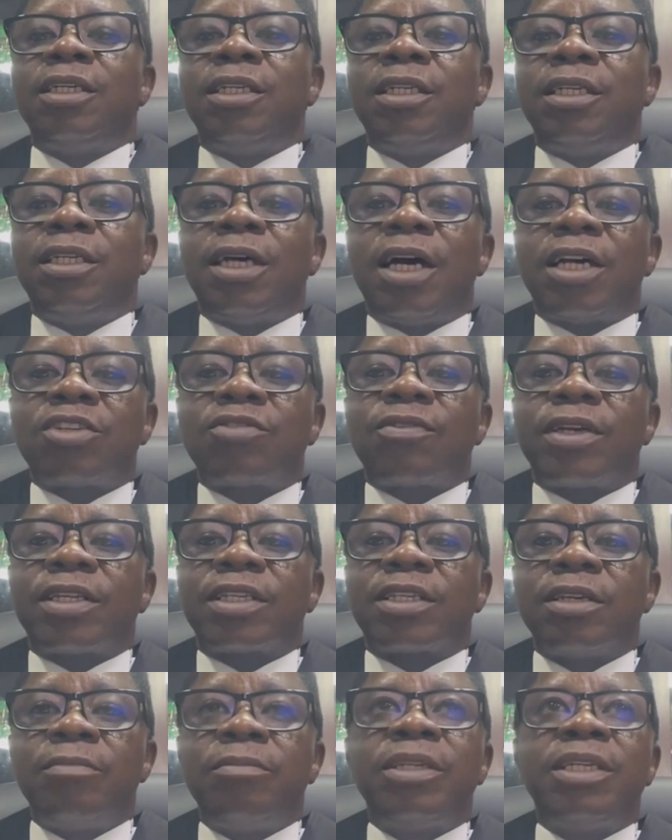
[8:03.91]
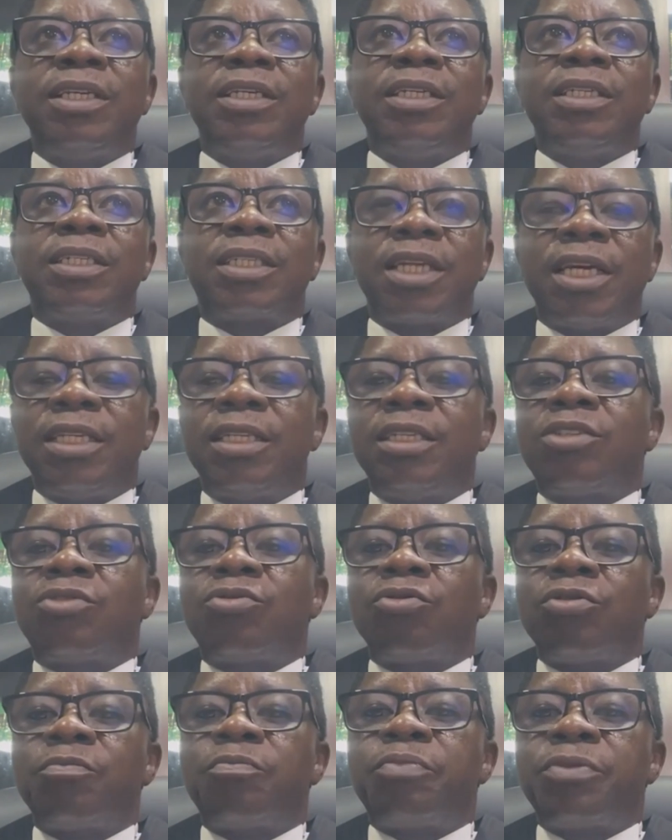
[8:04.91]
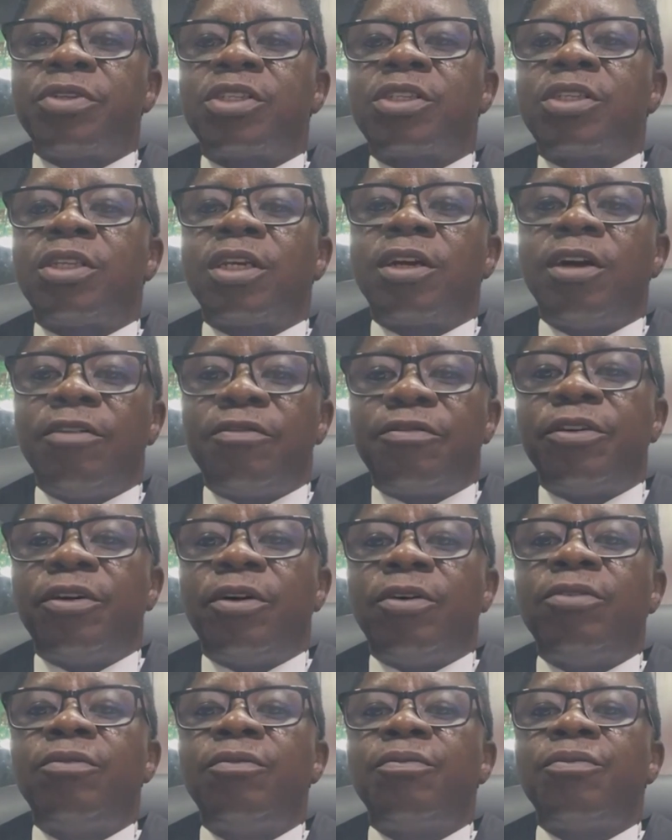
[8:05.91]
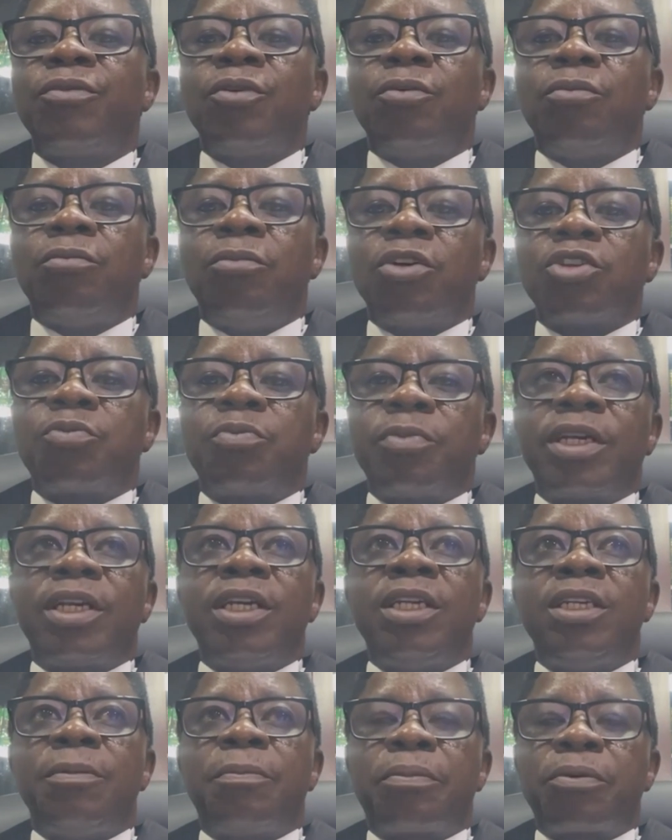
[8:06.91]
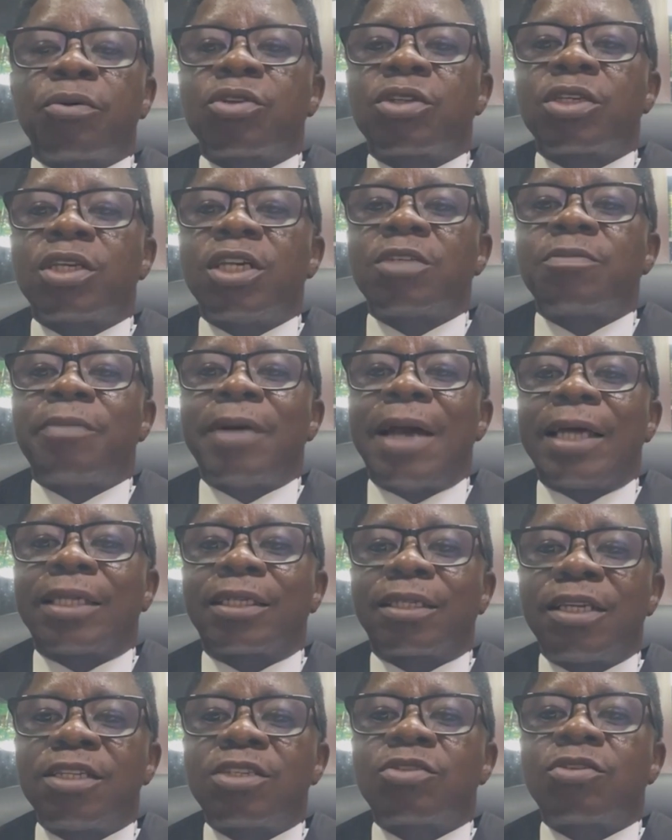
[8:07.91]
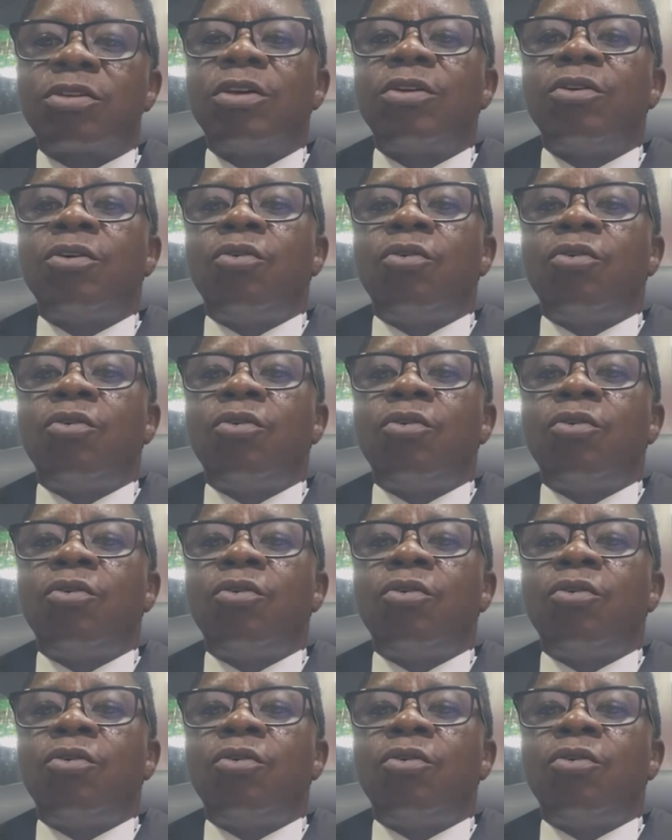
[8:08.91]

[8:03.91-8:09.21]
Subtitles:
the House of Assembly intending to impeach the governor must begin the process by at least